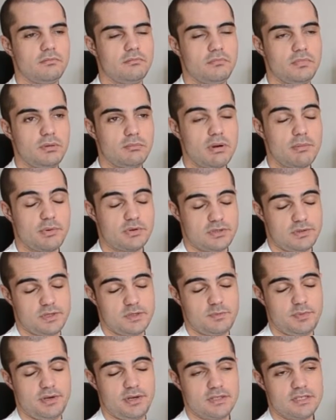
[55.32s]
my personal
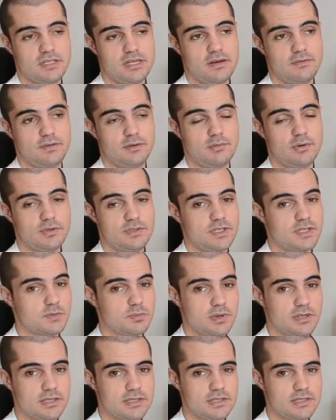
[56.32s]
experience, after about 6
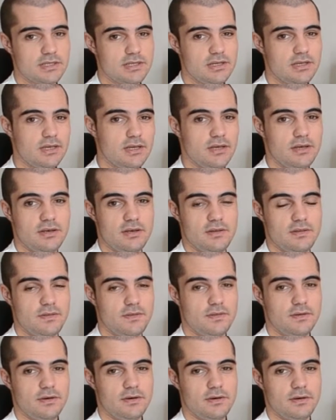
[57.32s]
months,
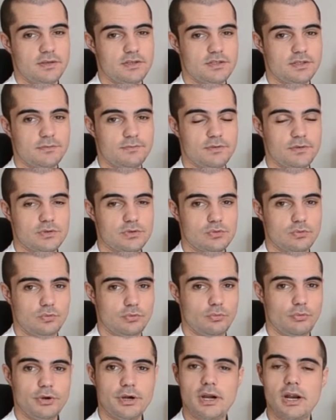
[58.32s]
the surface
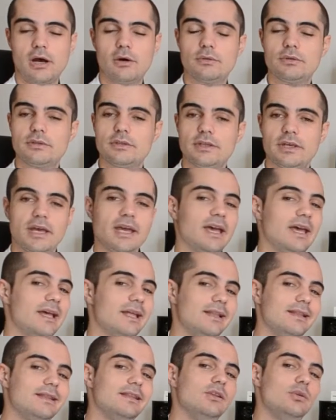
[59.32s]
would wear out
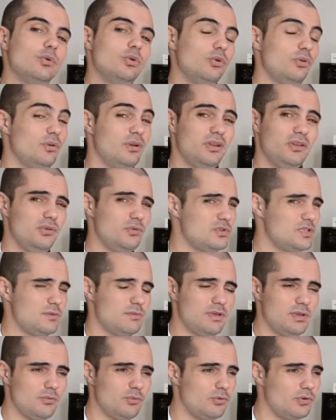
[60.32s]
and you couldn't really use them
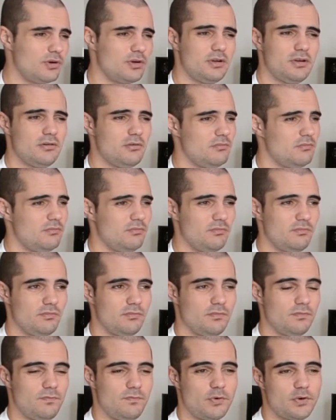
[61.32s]
anymore.
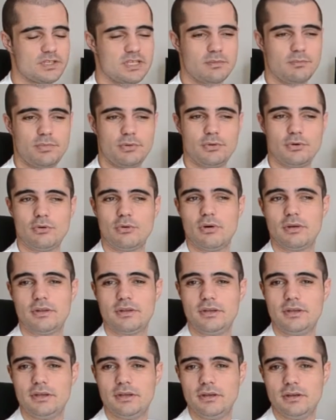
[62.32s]
For example, on
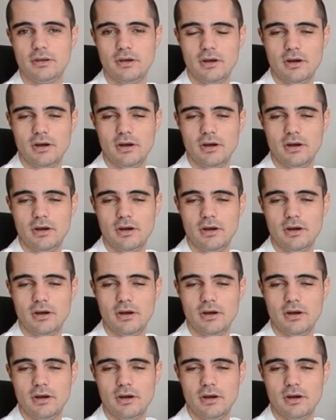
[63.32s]
the